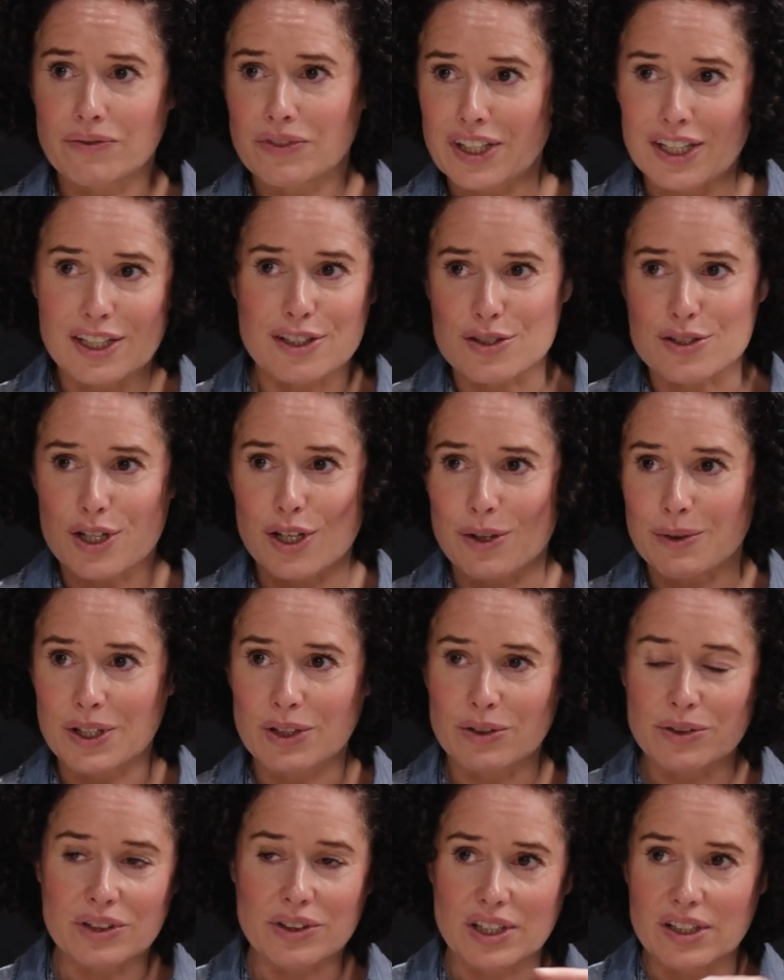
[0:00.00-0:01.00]
things going
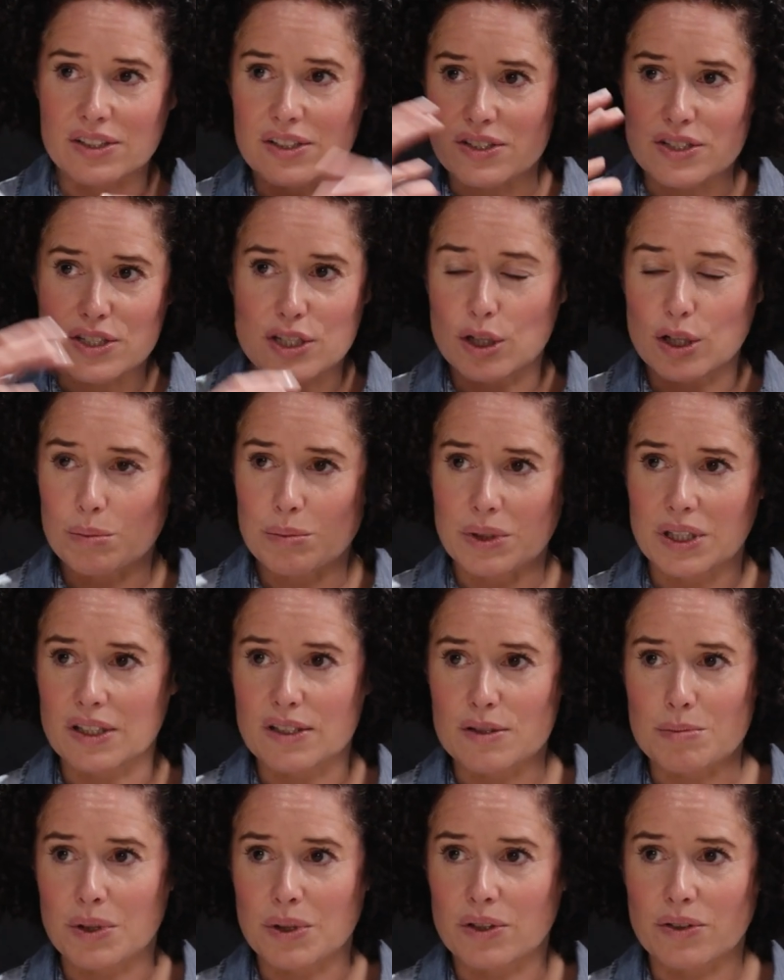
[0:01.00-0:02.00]
on that are disturbing
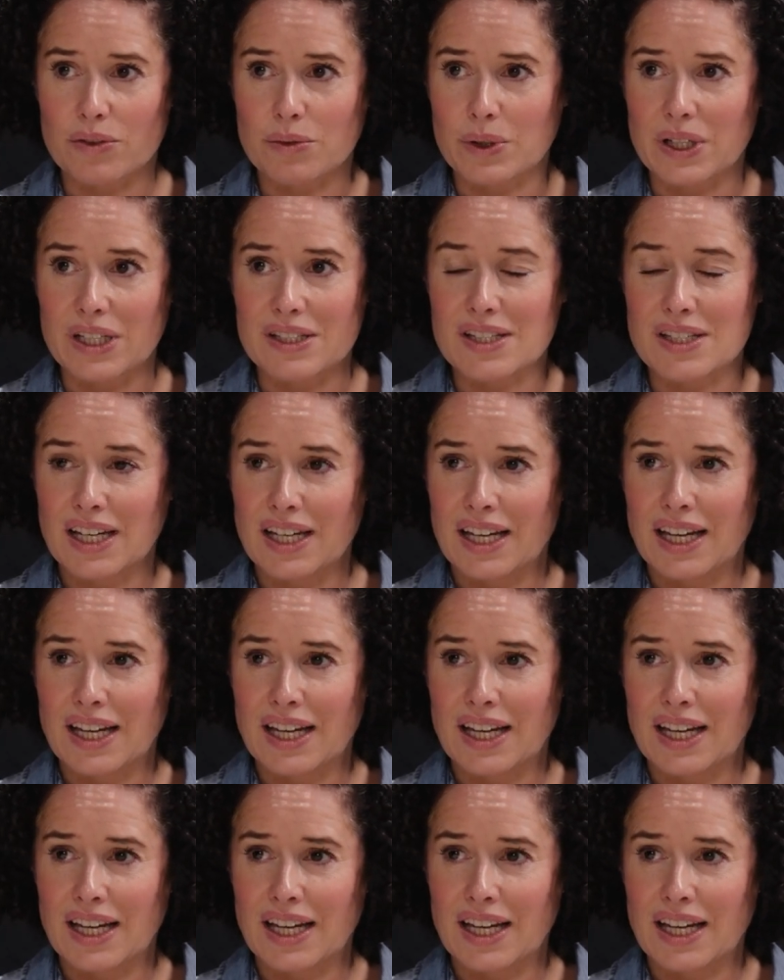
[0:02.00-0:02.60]
these pathways,